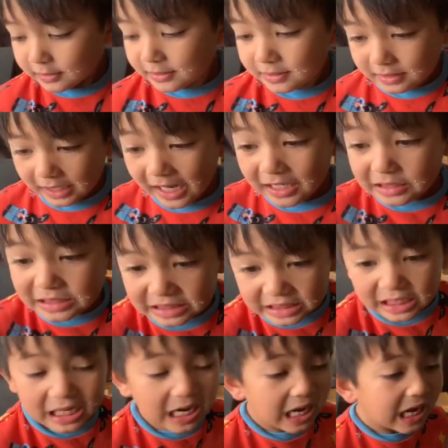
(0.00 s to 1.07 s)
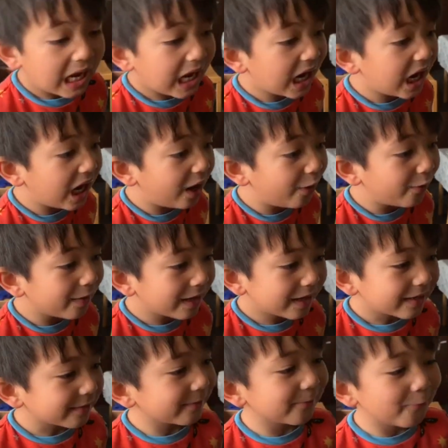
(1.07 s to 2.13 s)
That's how
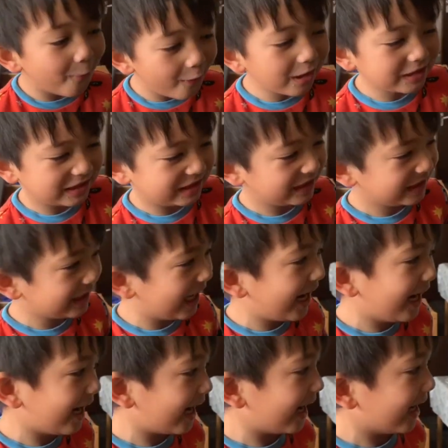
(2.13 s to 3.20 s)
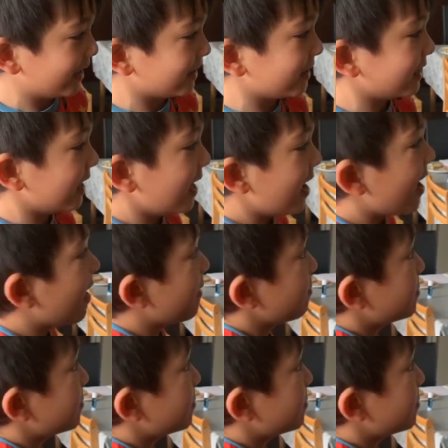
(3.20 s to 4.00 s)
you wash your hands if